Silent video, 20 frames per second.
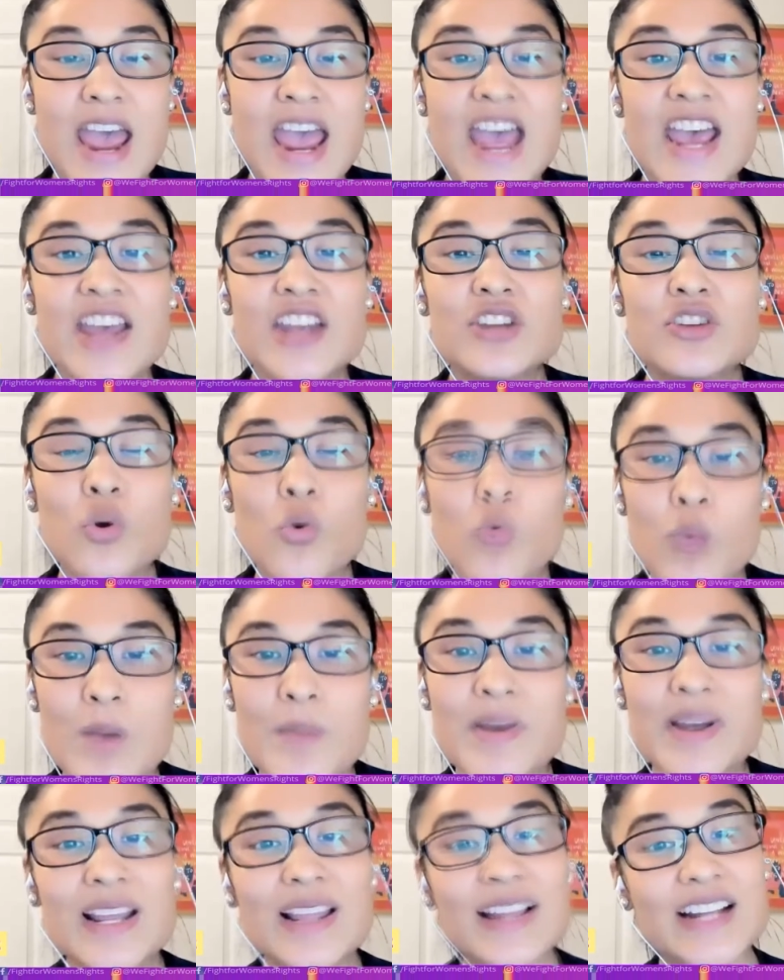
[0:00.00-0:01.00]
and
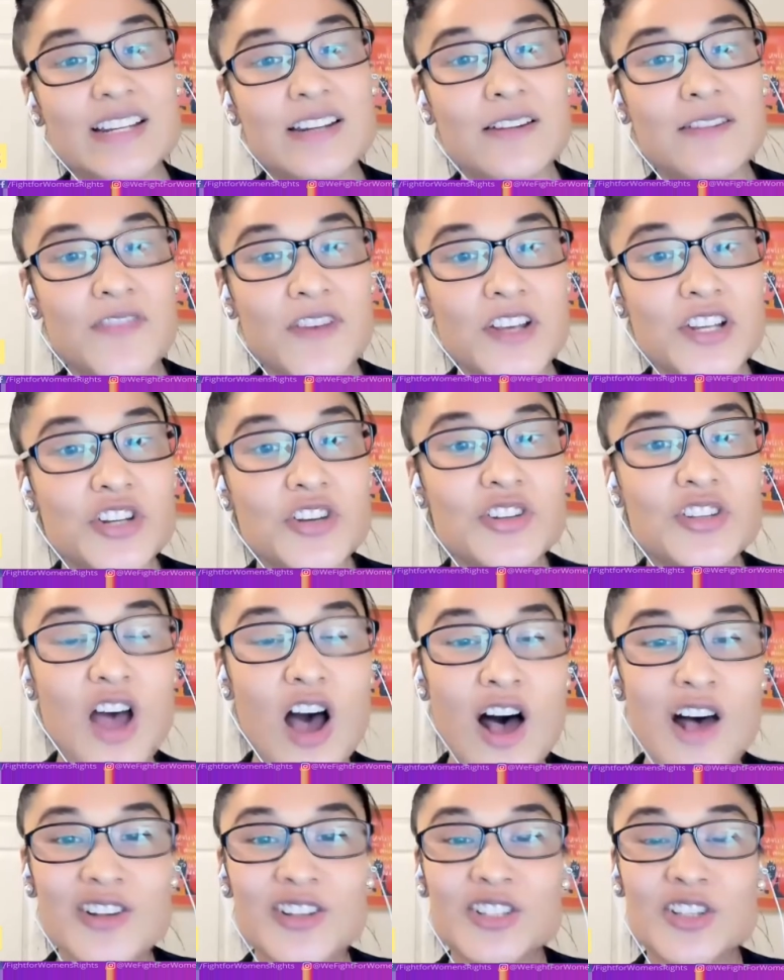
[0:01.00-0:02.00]
women elected officials
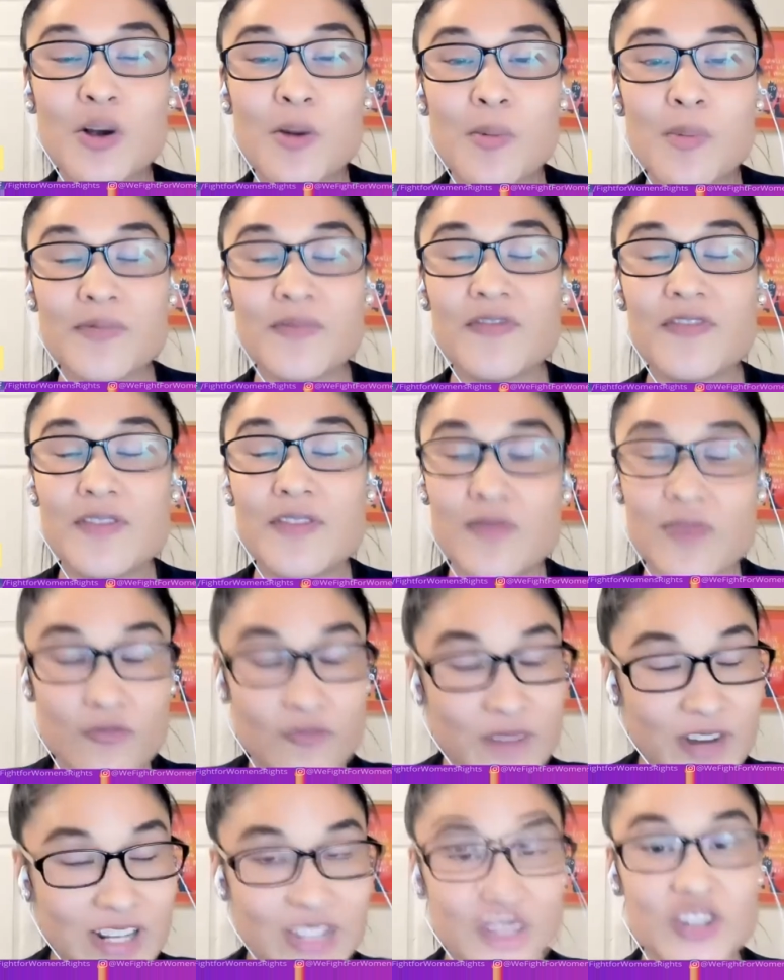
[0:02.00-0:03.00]
also
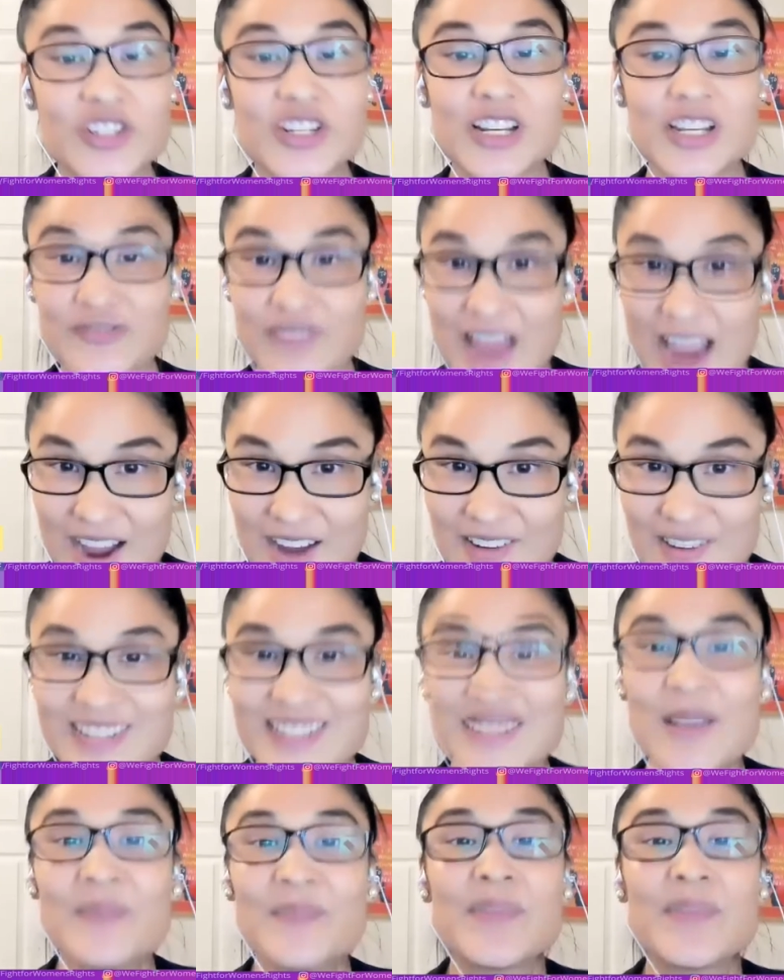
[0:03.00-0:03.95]
research has found